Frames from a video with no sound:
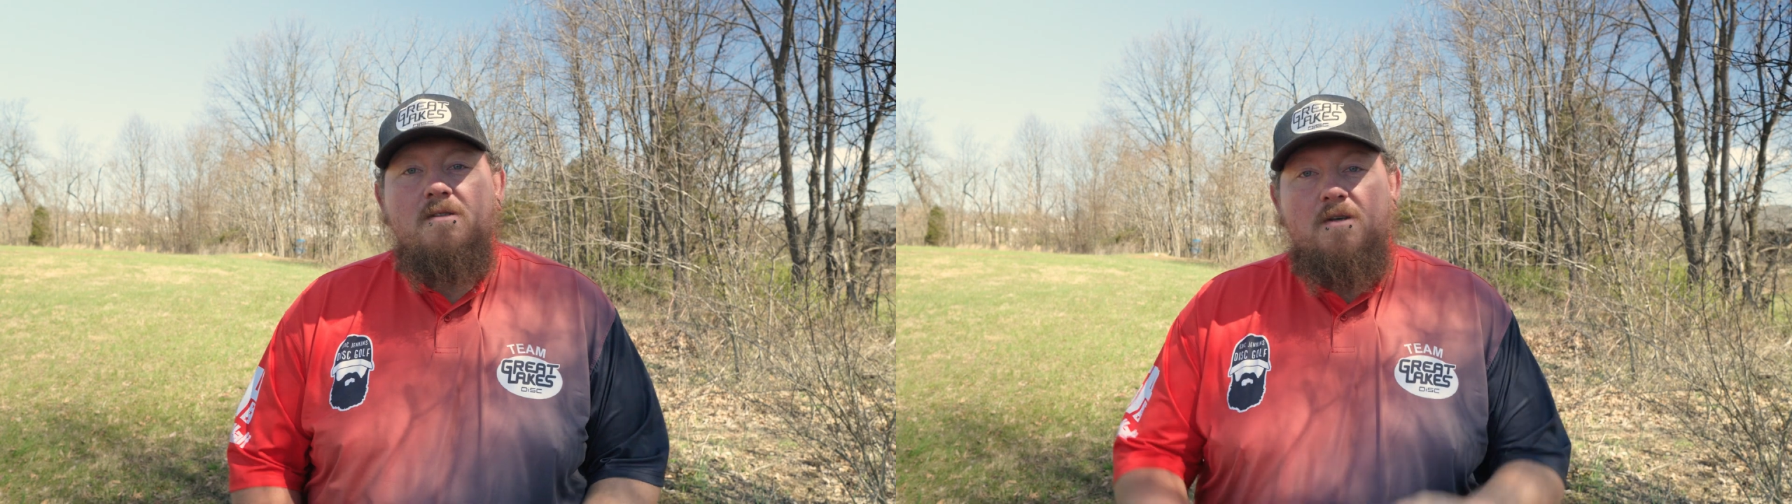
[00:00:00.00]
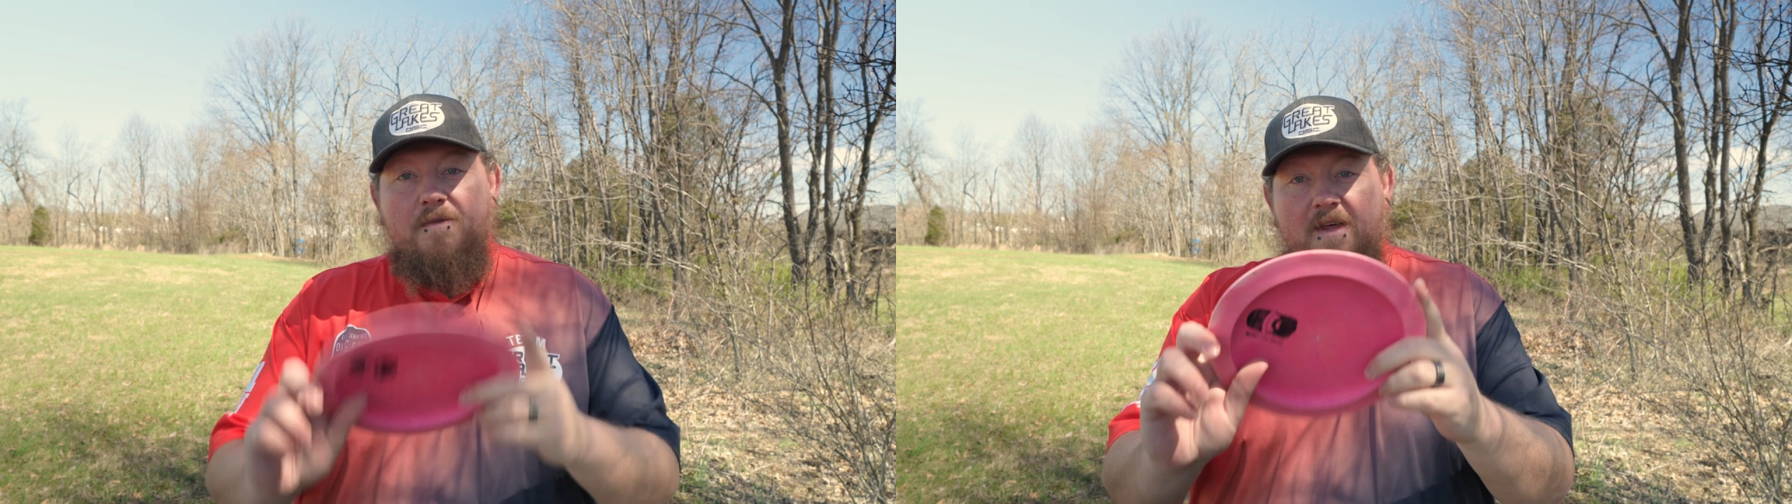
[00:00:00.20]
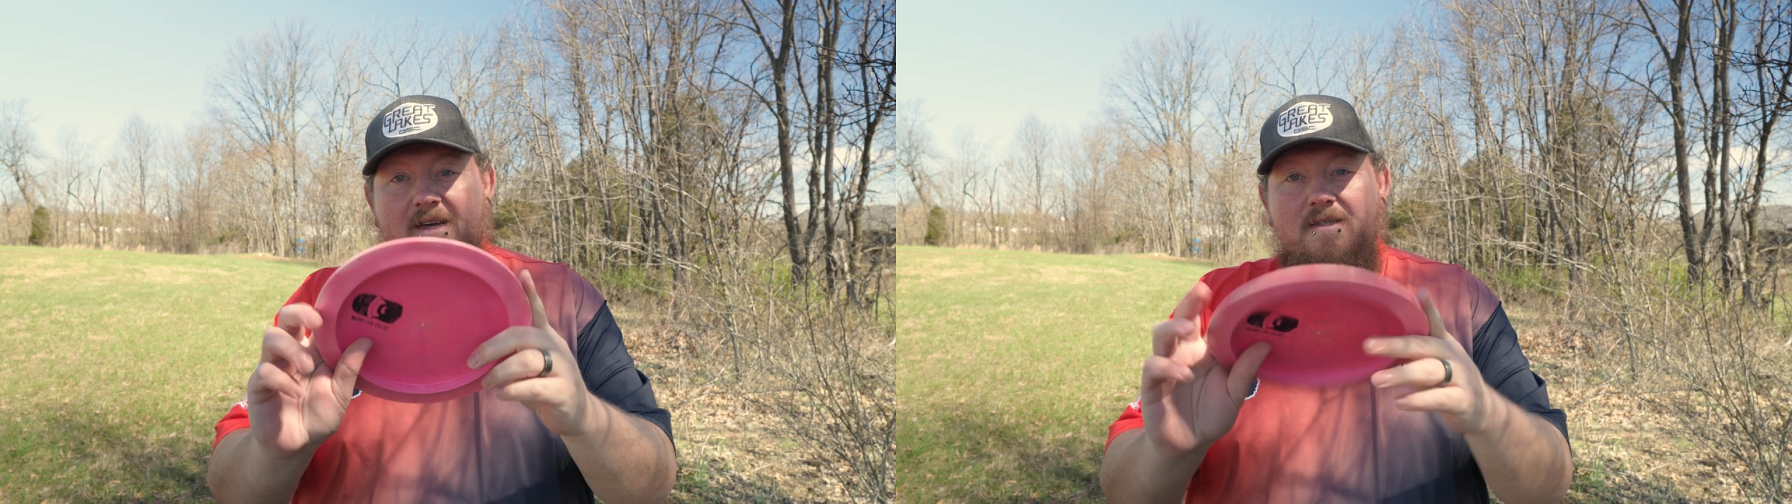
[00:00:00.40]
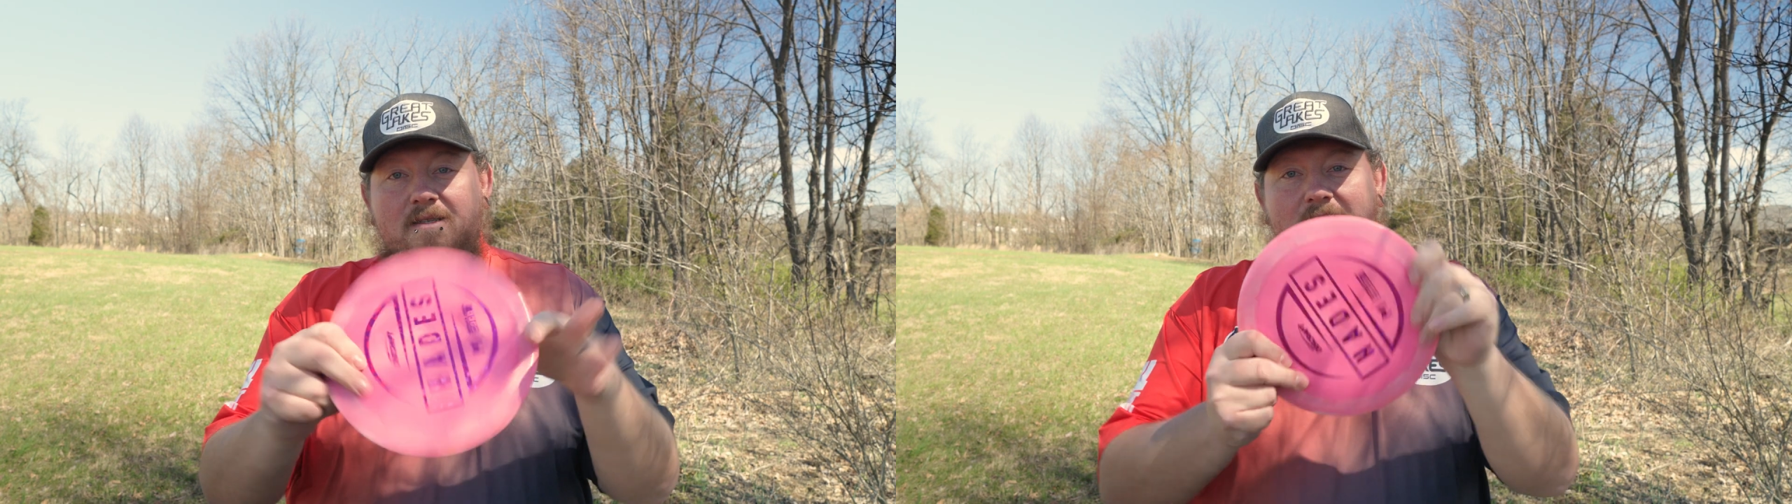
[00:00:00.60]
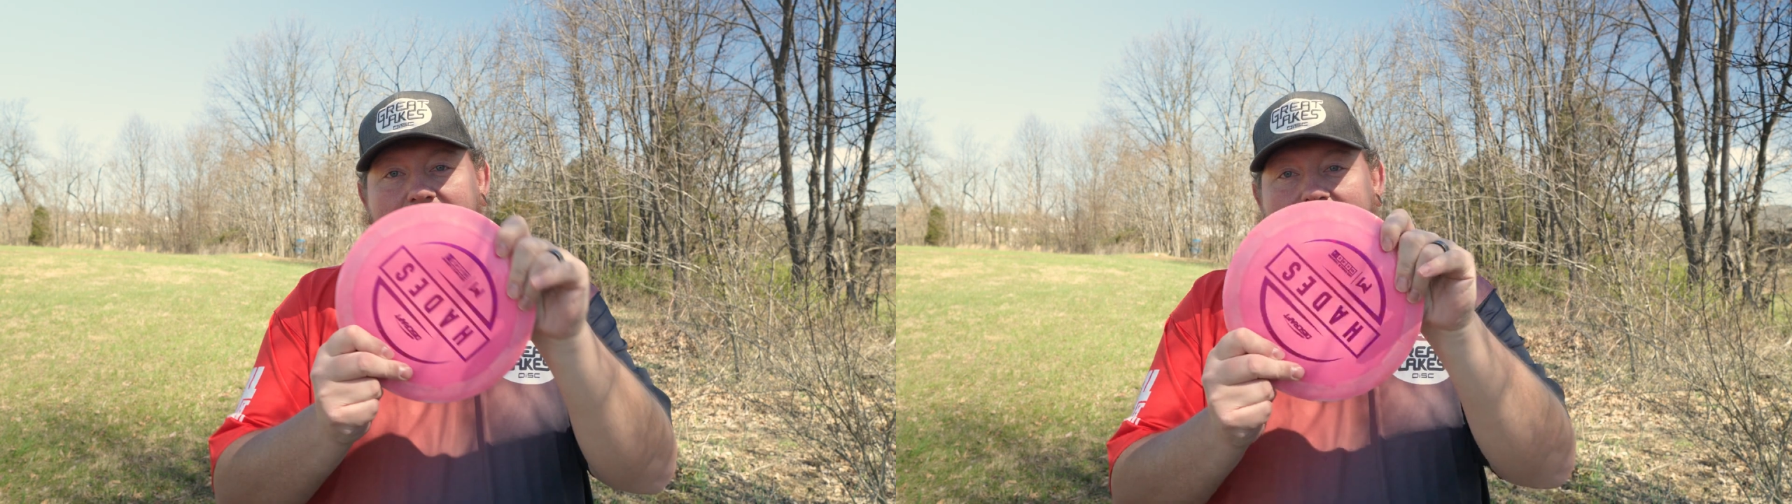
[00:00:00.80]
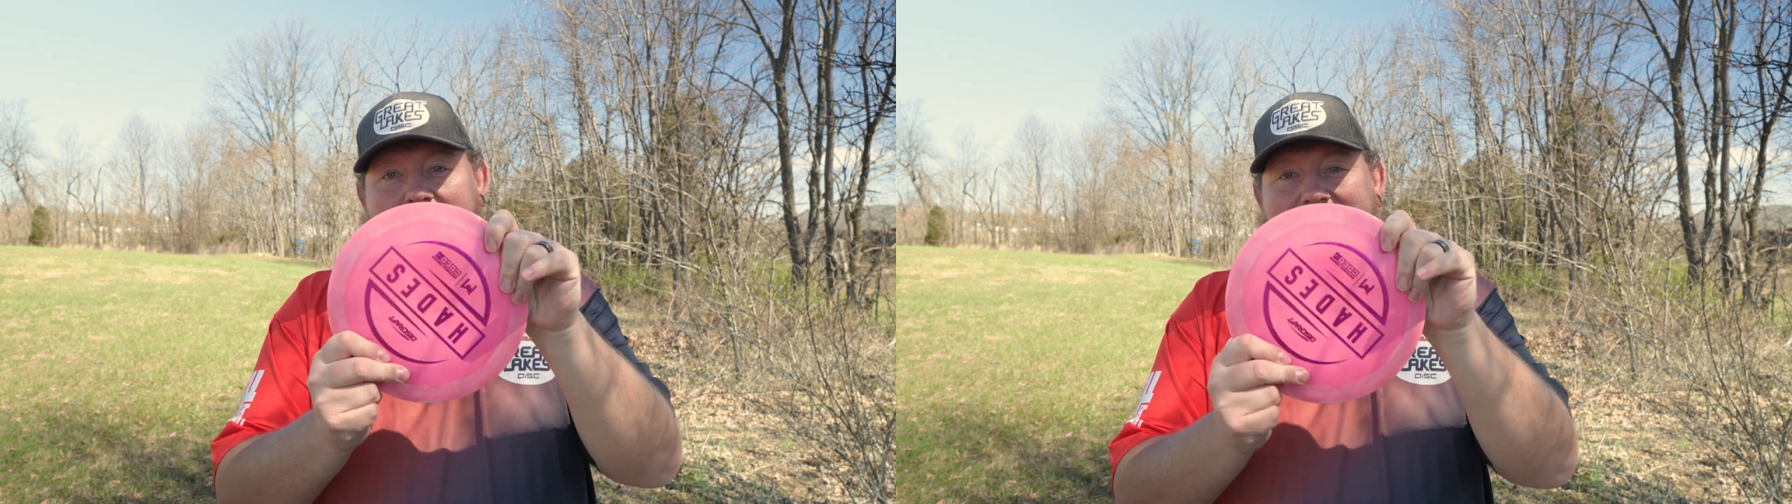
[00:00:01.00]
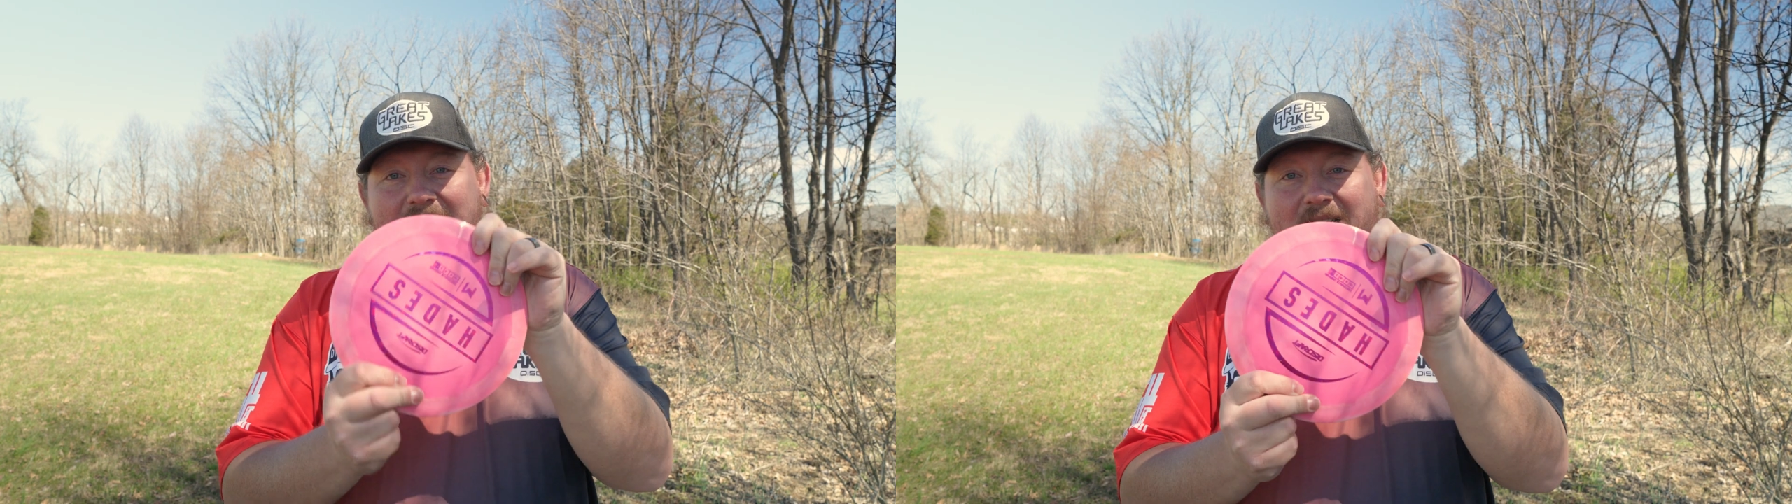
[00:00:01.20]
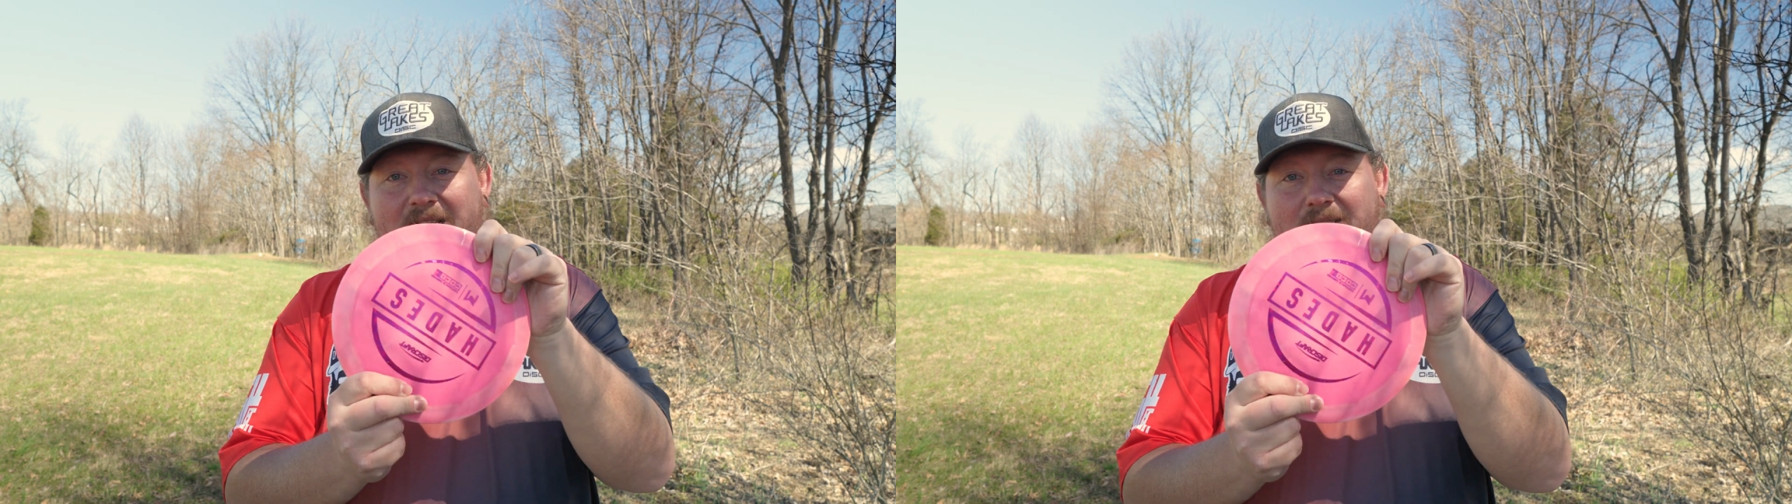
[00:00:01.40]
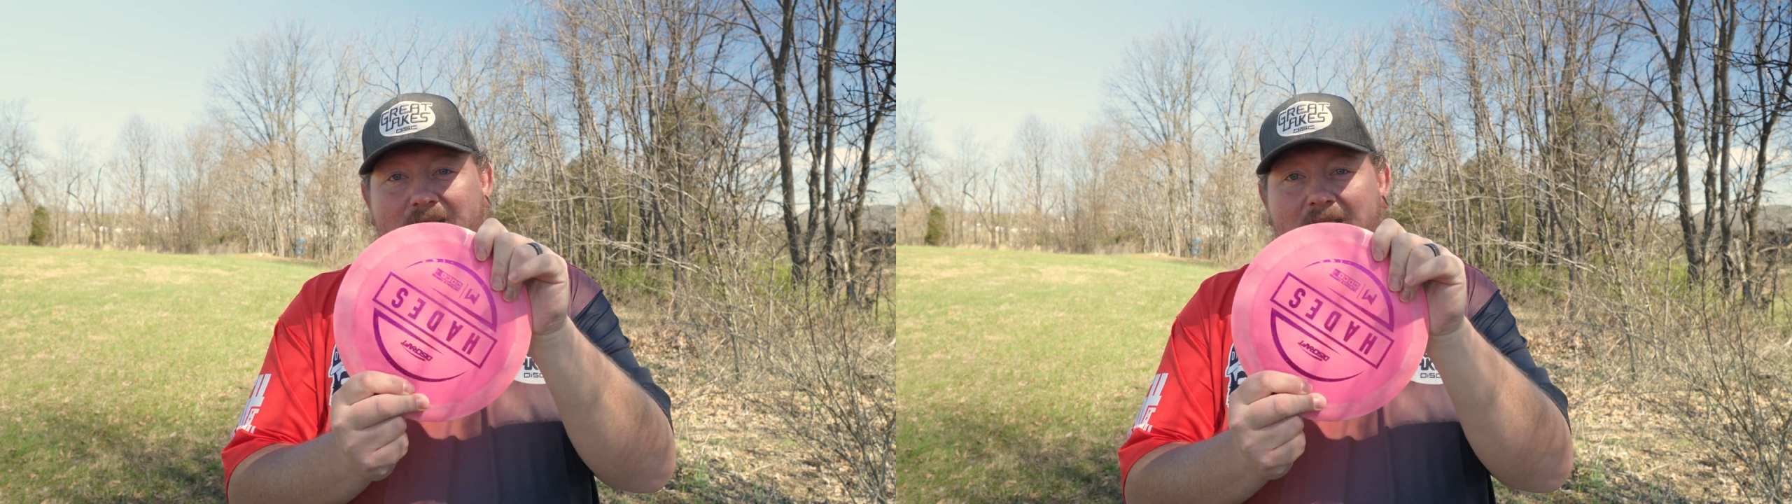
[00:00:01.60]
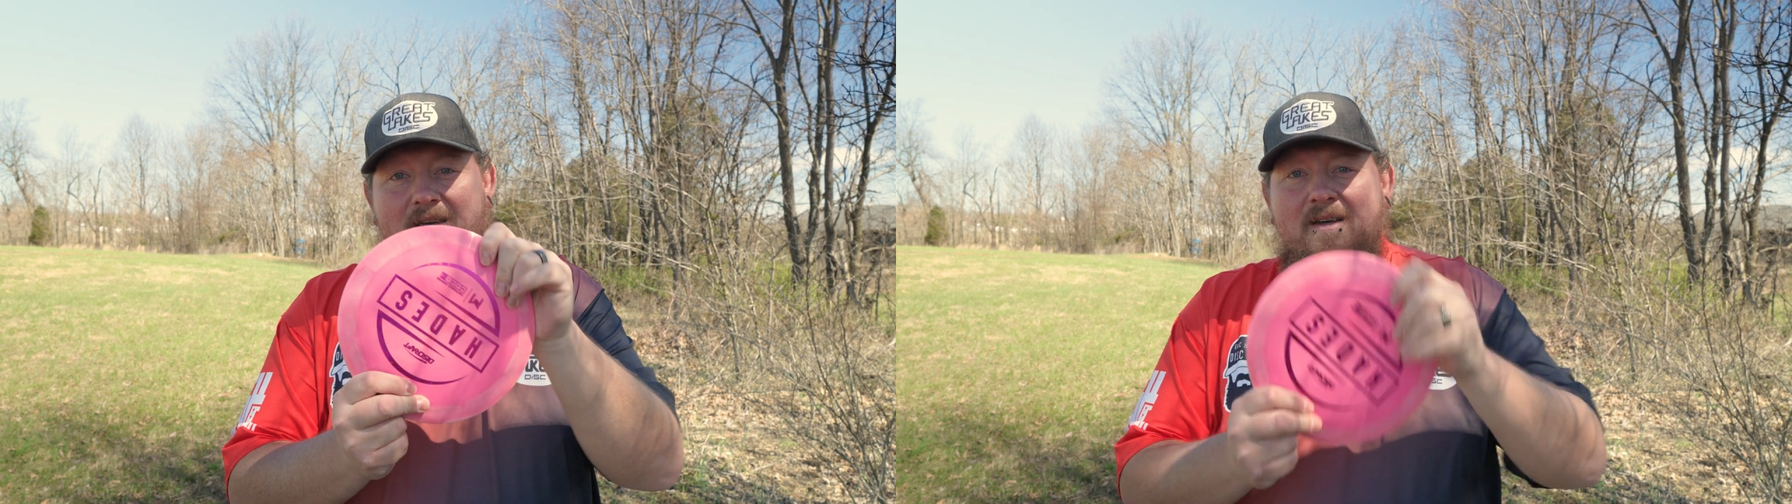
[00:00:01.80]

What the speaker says: So this is a disc.